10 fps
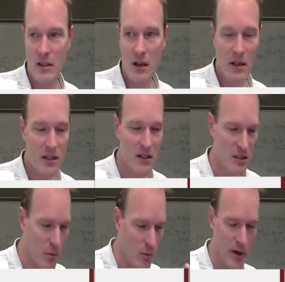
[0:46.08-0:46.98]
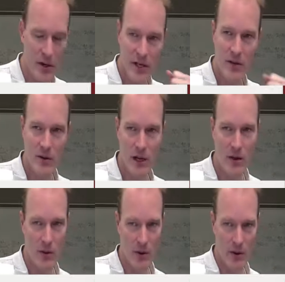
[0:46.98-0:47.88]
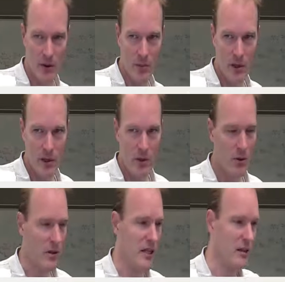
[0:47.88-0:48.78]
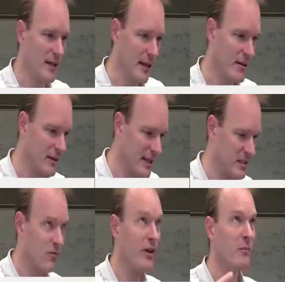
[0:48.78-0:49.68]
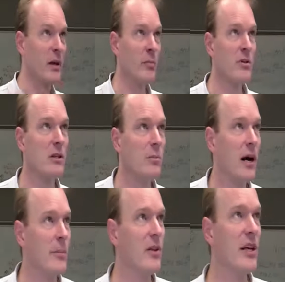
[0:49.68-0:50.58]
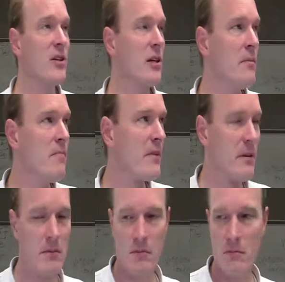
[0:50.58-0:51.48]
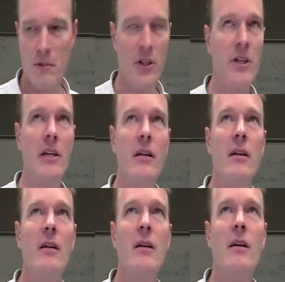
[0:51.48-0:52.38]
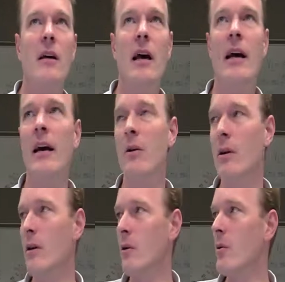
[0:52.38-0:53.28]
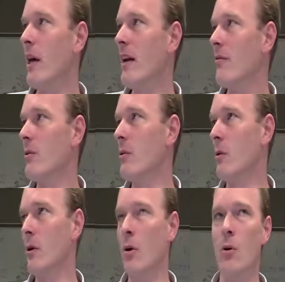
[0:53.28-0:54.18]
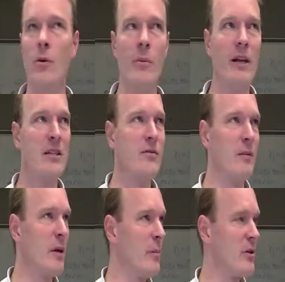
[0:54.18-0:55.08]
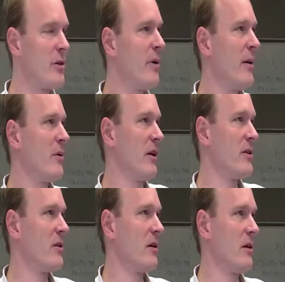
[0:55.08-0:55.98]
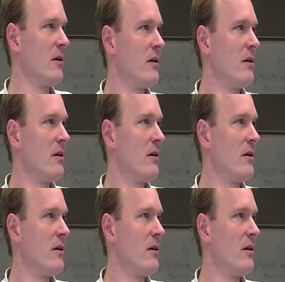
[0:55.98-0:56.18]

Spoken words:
long as somewhere in your algorithm you're killing the less fit members of the population, you're good. And how can you do that if you don't know who the less fit members of the population are?